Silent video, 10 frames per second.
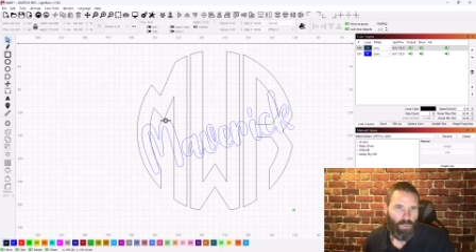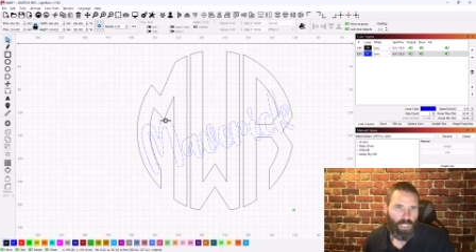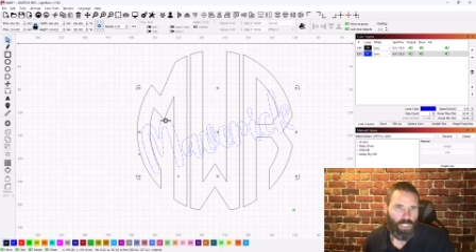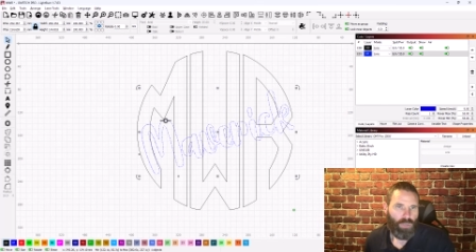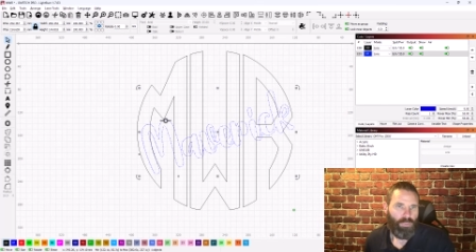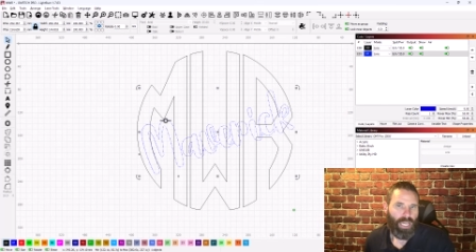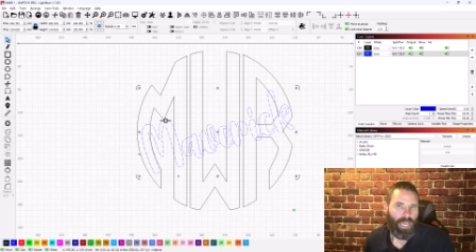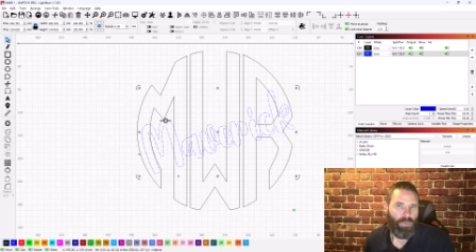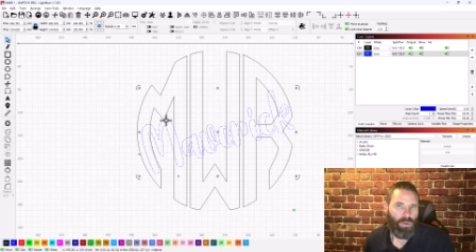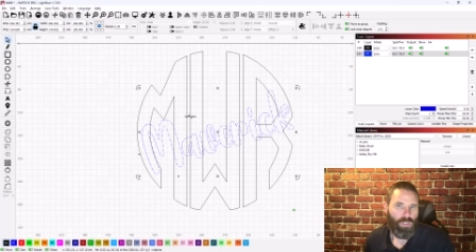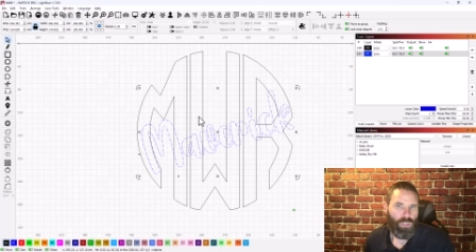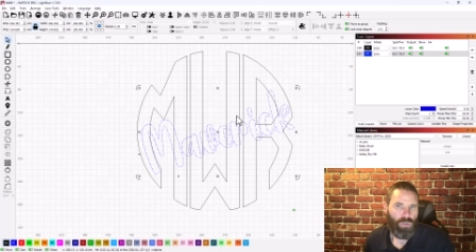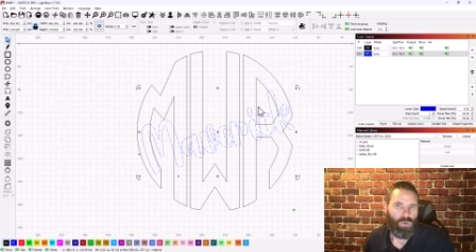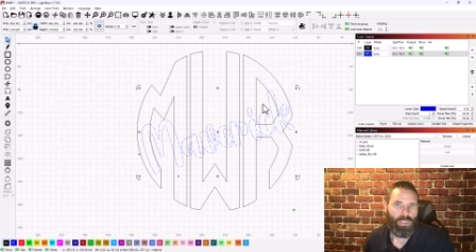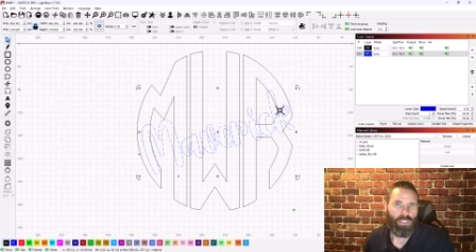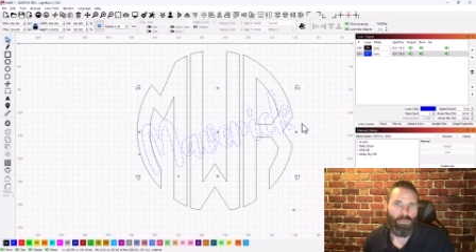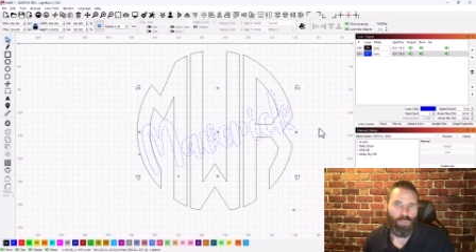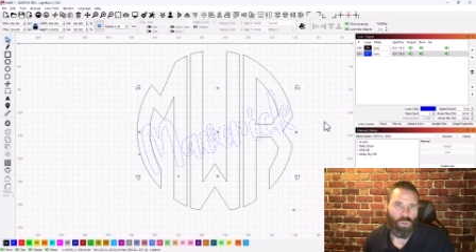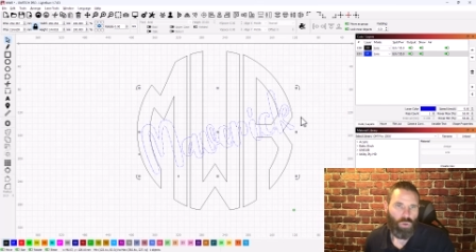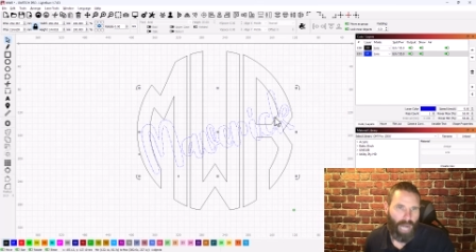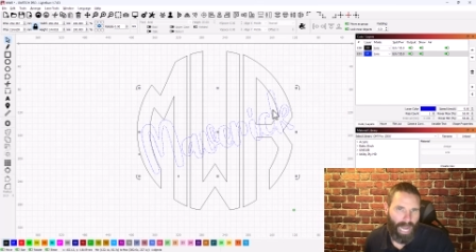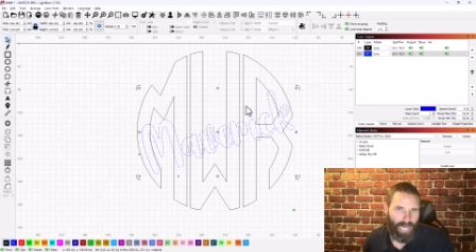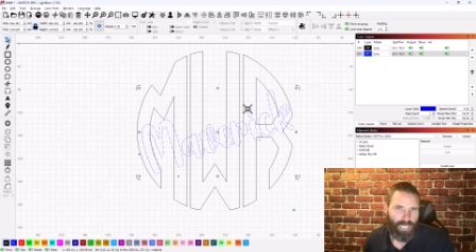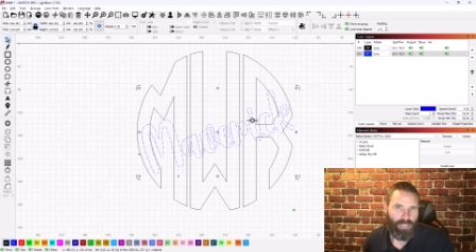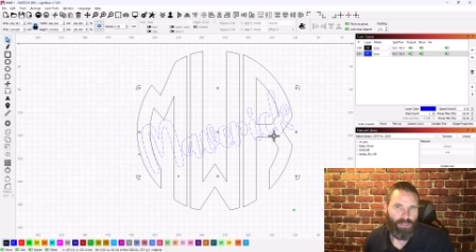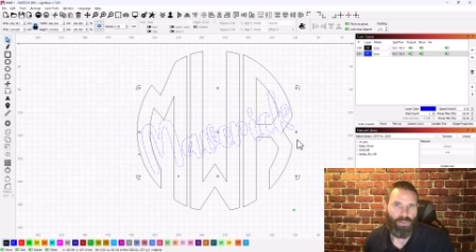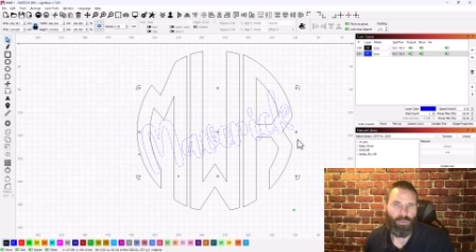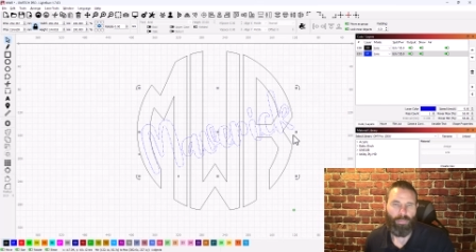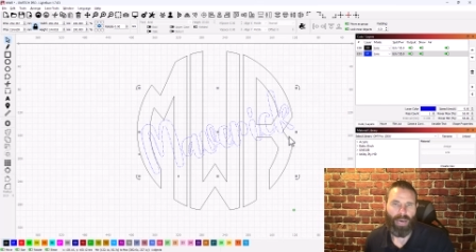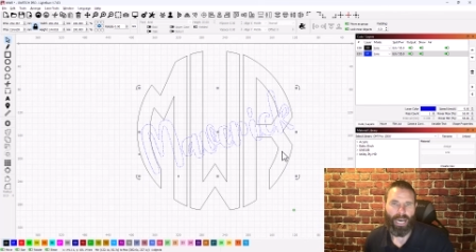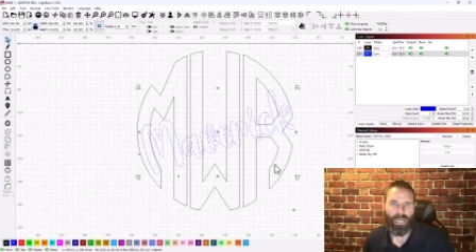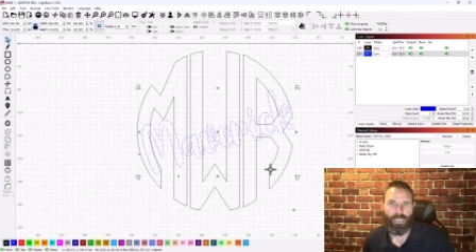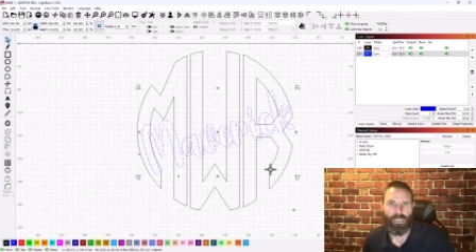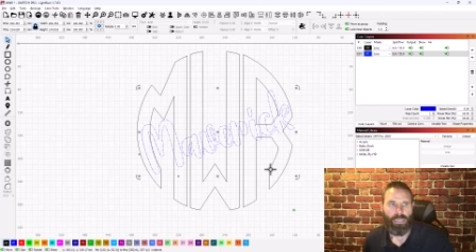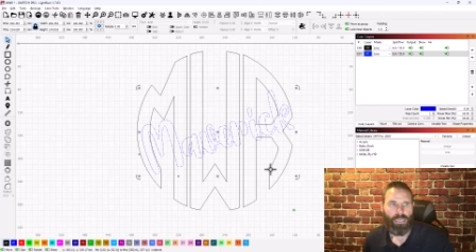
we should be able to subtract from the back.